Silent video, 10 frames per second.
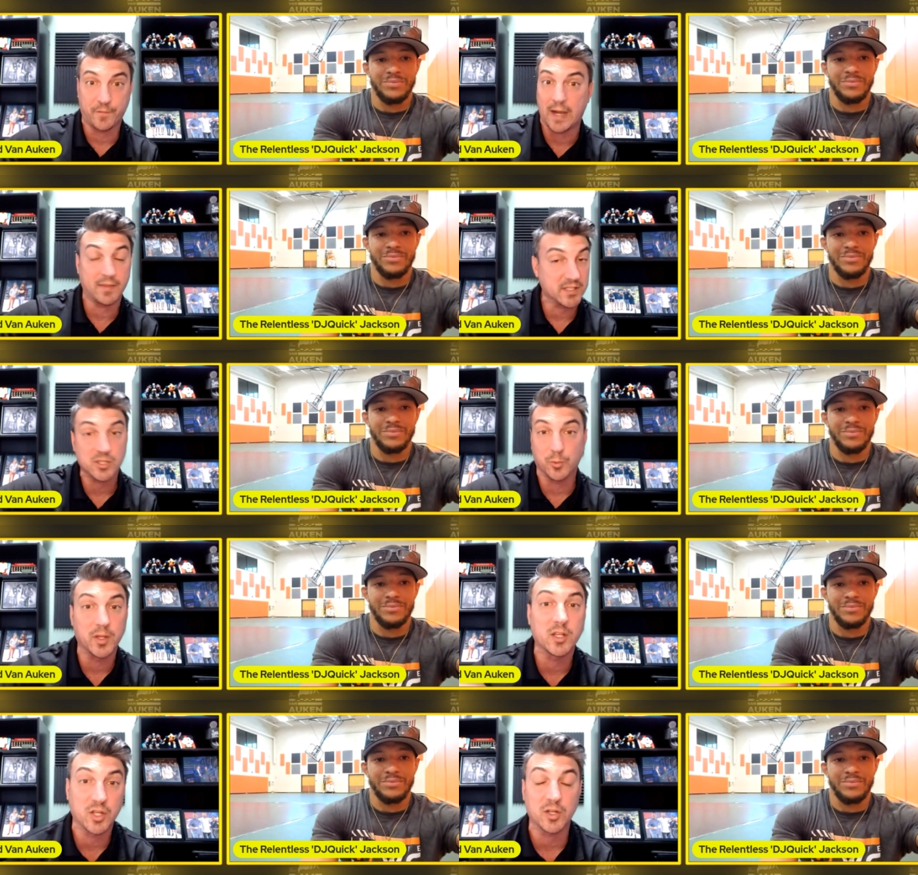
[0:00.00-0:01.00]
Speaker 1: fight. This is a
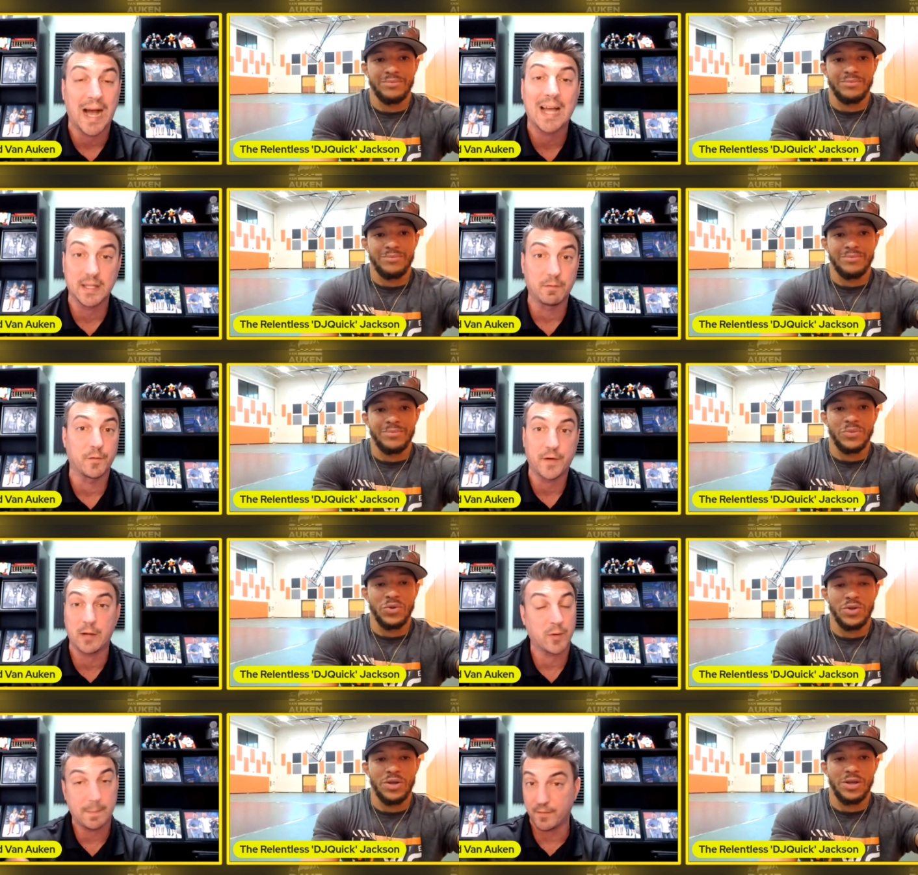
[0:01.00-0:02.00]
really good high level
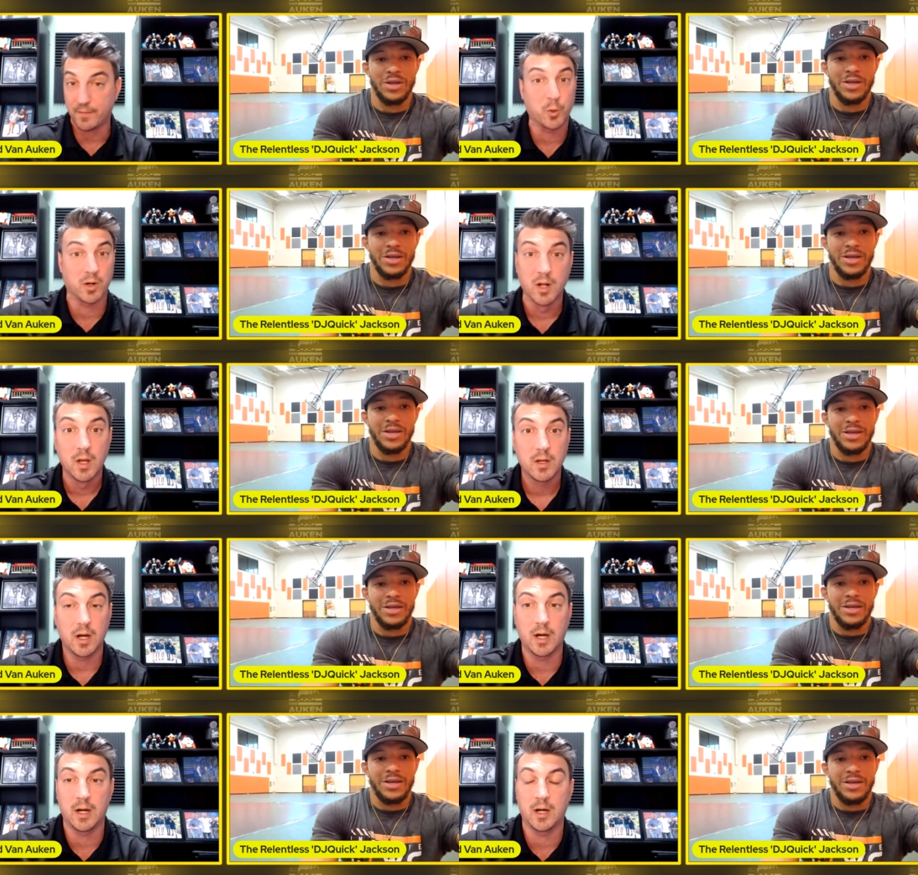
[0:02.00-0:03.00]
fight right before,
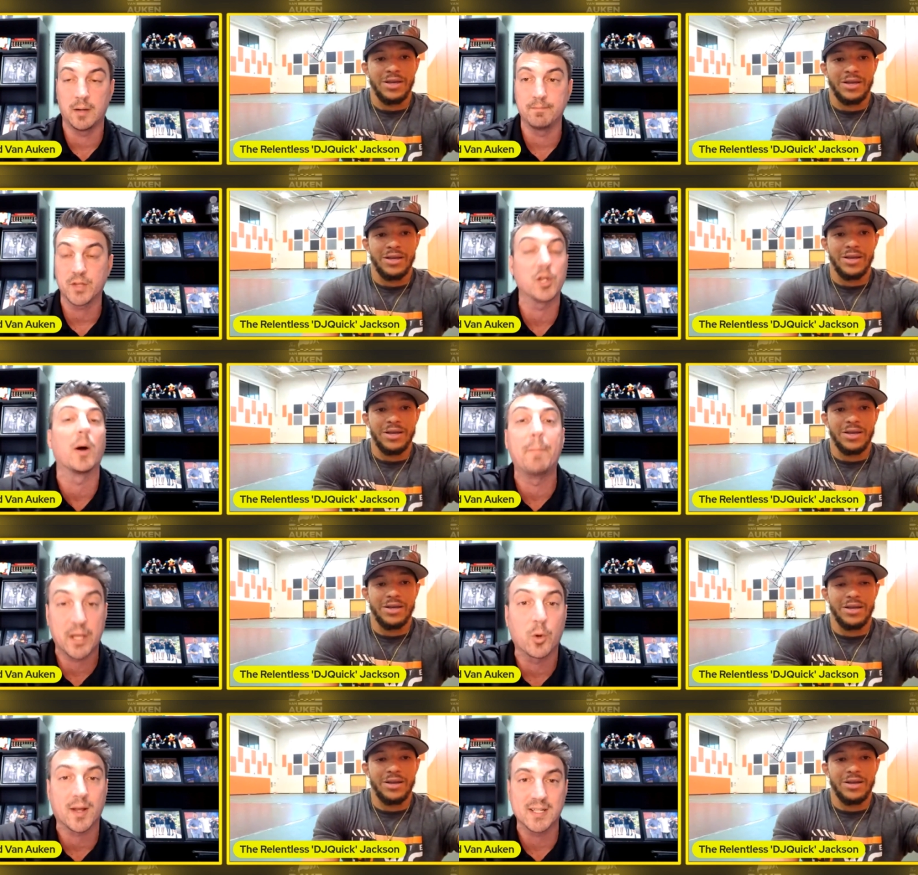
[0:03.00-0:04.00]
uh, you know, a
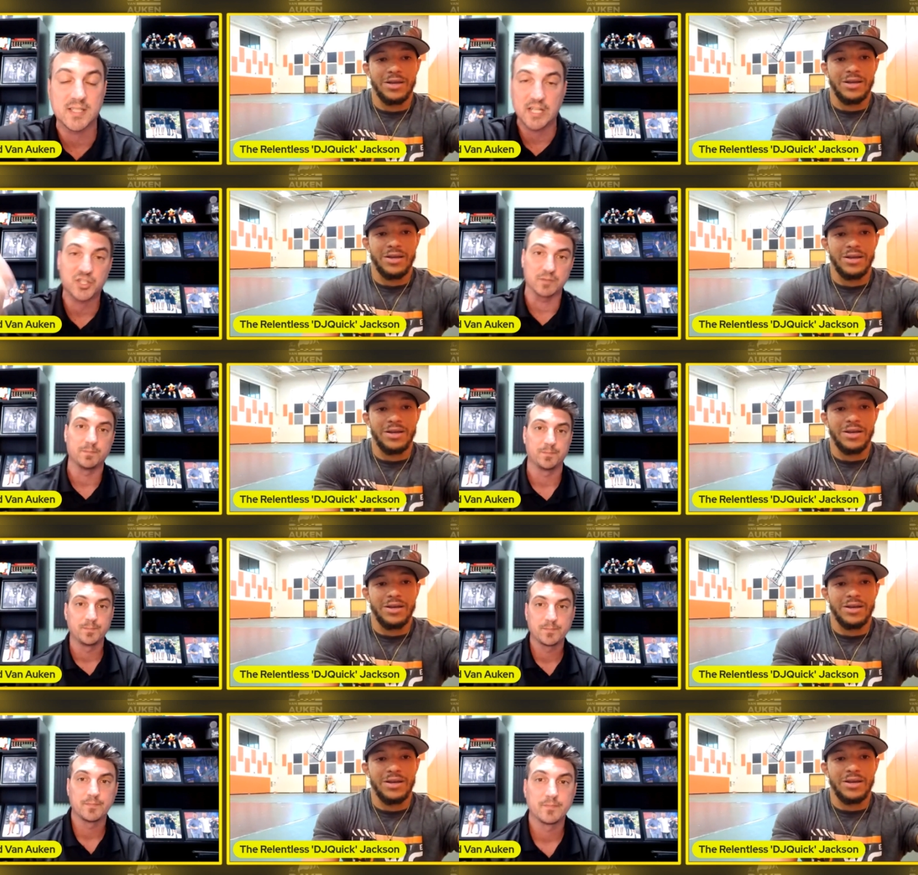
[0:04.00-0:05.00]
big organization.
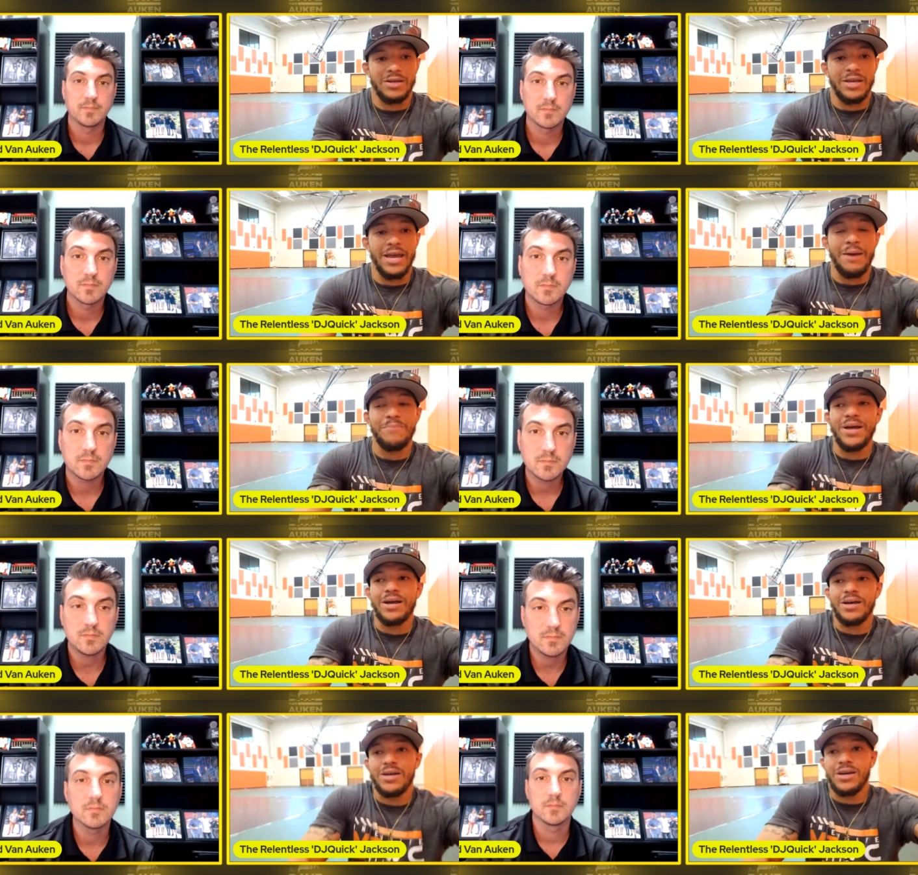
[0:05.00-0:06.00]
Speaker 2: Yeah.
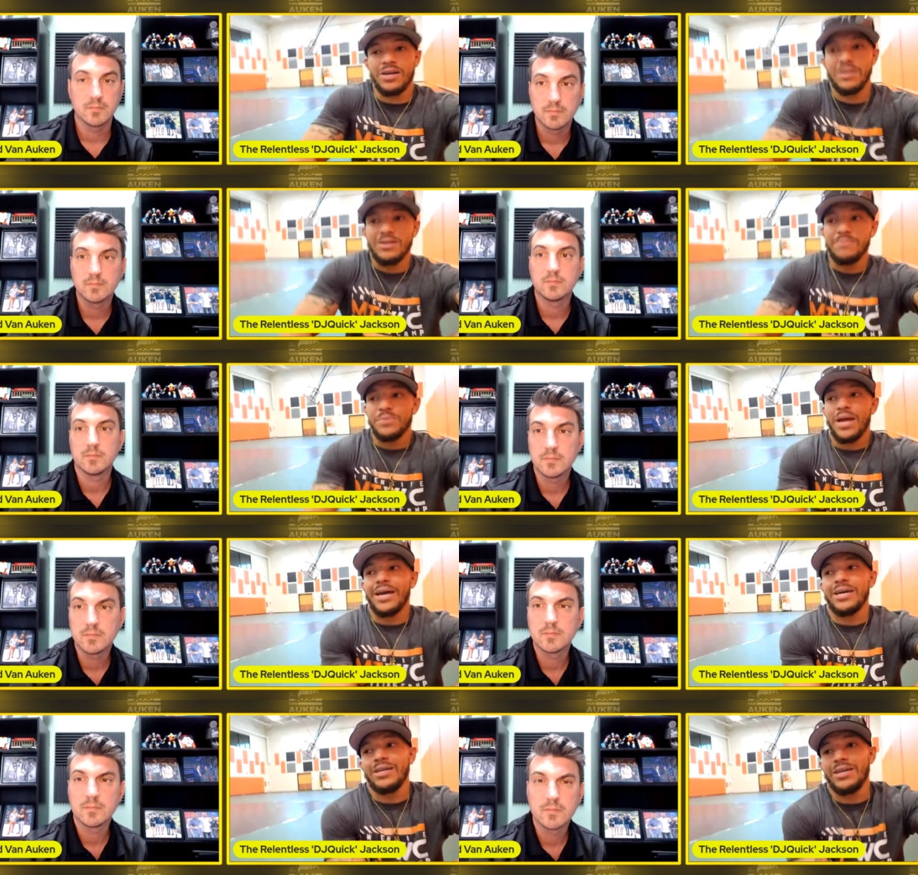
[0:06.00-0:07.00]
Uh,
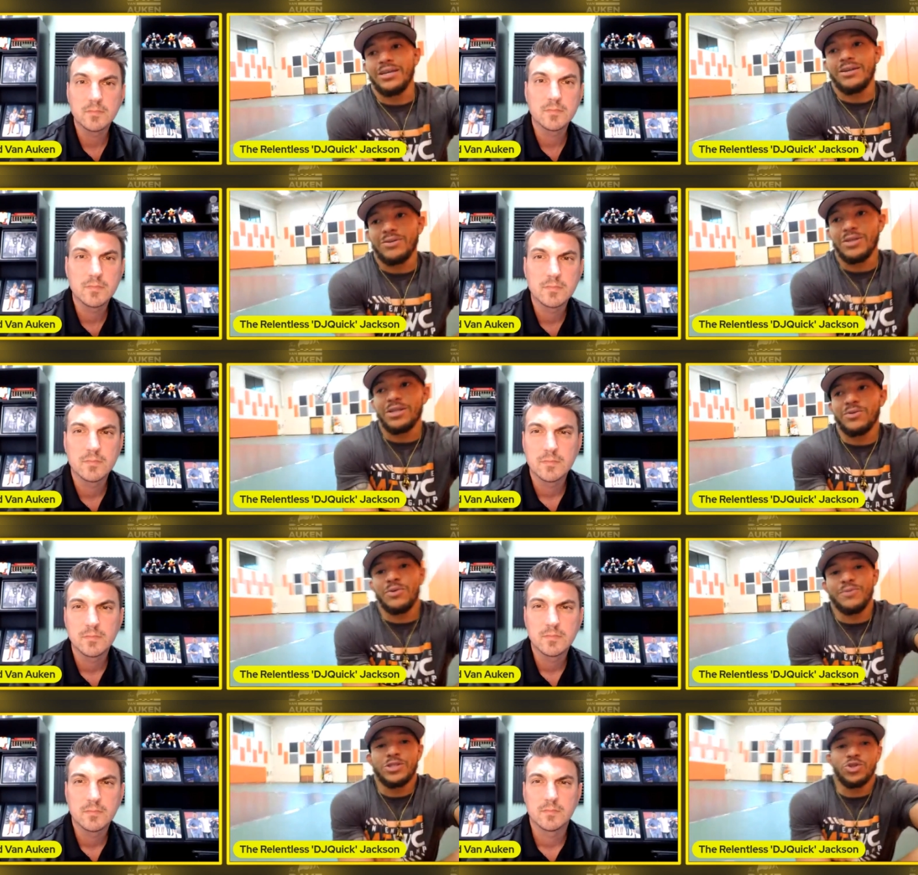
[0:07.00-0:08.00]
I literally,
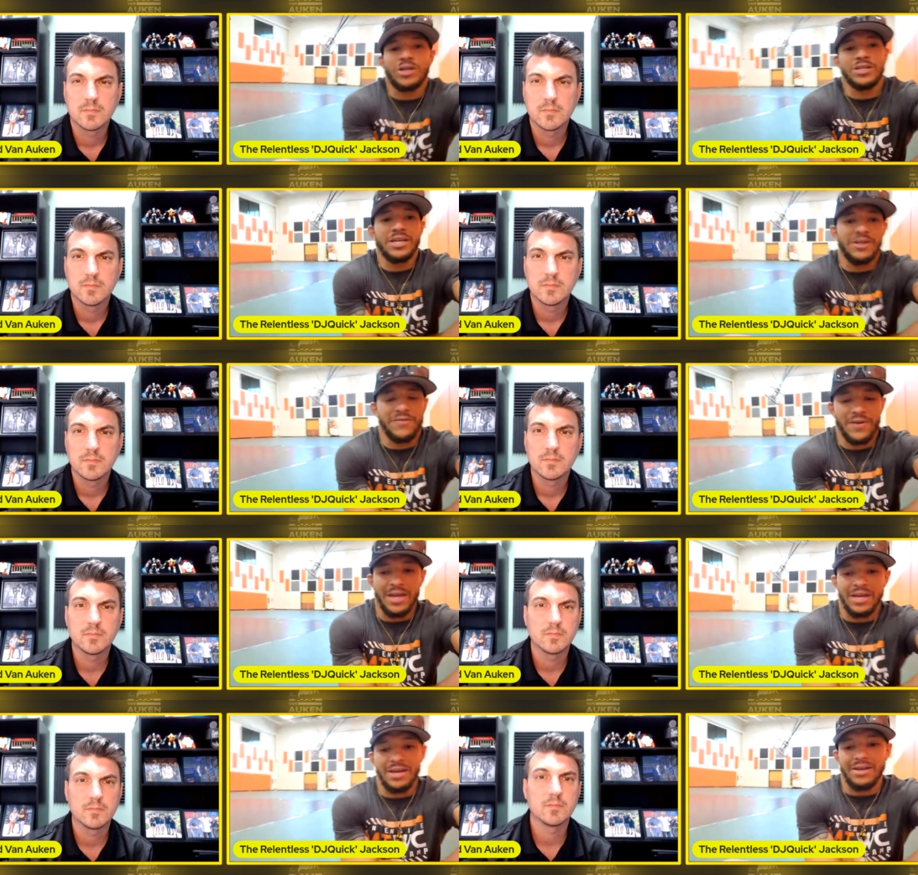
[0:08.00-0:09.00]
we've been struggling to get a
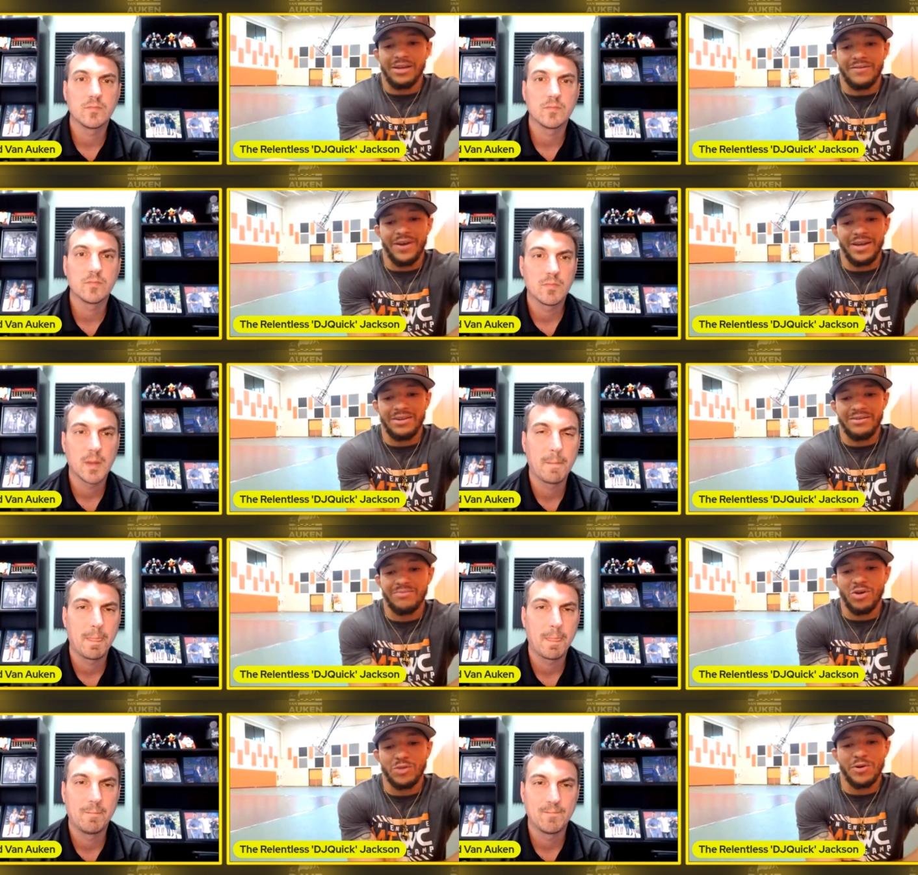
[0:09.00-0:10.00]
fight. Uh, I've had
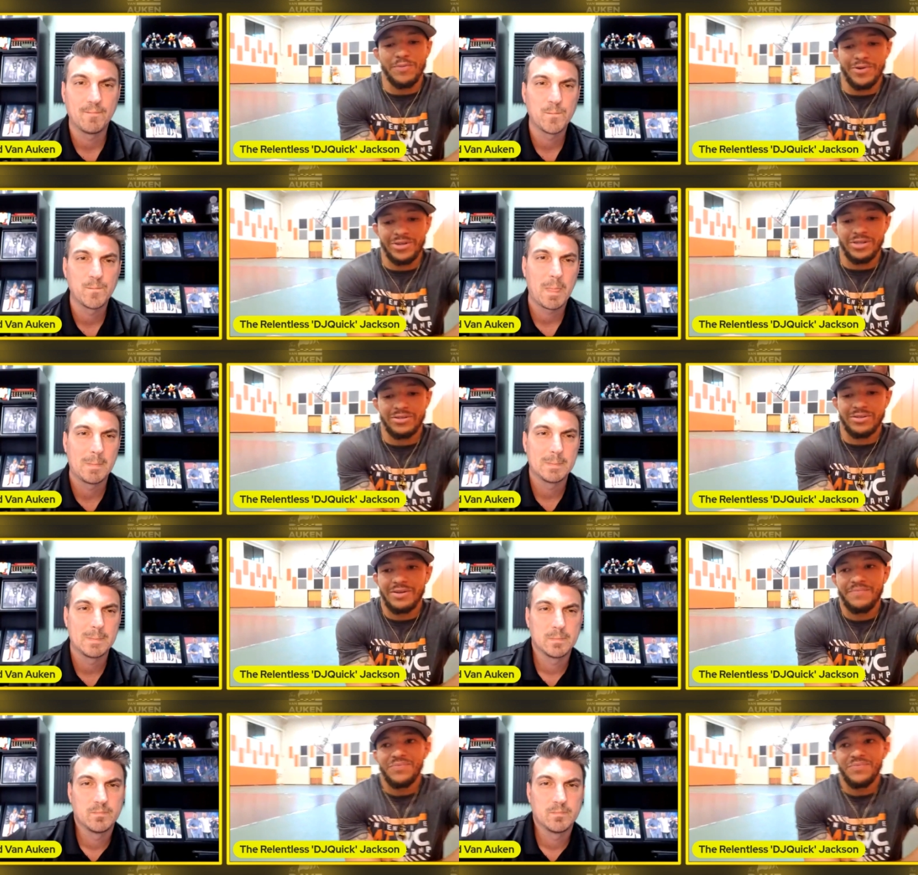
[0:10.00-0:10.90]
multiple opponents